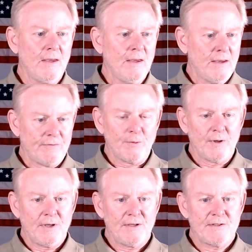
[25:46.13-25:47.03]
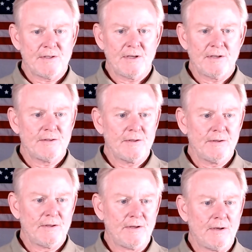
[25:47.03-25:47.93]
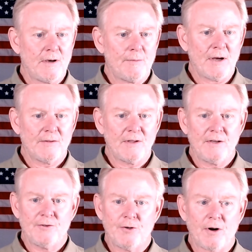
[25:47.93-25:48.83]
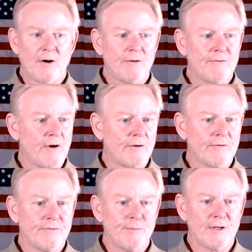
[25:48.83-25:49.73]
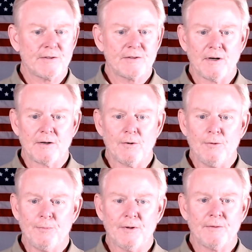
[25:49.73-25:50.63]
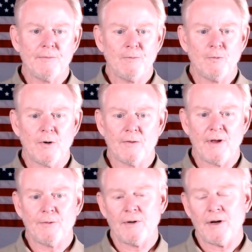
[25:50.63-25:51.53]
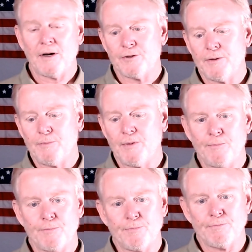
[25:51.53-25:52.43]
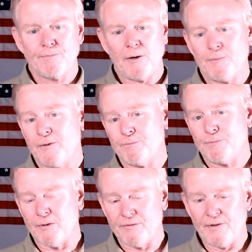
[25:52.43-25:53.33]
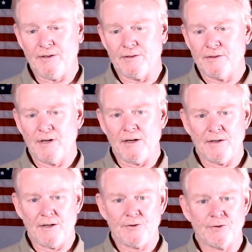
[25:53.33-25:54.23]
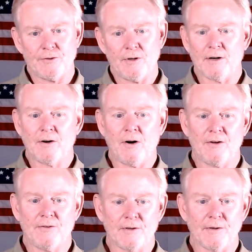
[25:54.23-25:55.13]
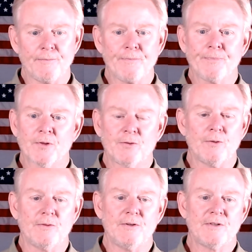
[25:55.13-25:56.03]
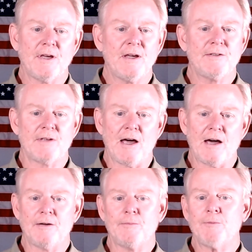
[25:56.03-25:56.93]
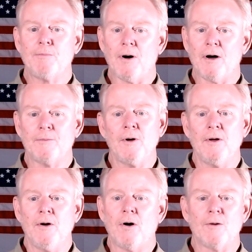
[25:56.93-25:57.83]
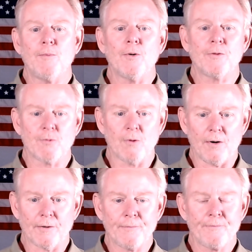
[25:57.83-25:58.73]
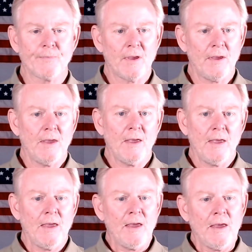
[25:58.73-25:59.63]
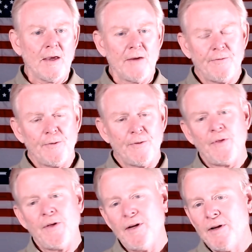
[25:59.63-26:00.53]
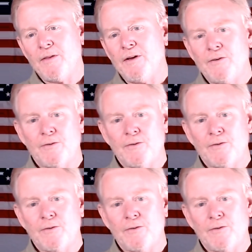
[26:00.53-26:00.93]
if what he says about the EGR valve being stuck open, well, that would actually be helping prevent detonation, not causing it. So in this case, Adam and Bob are both wrong. If you think these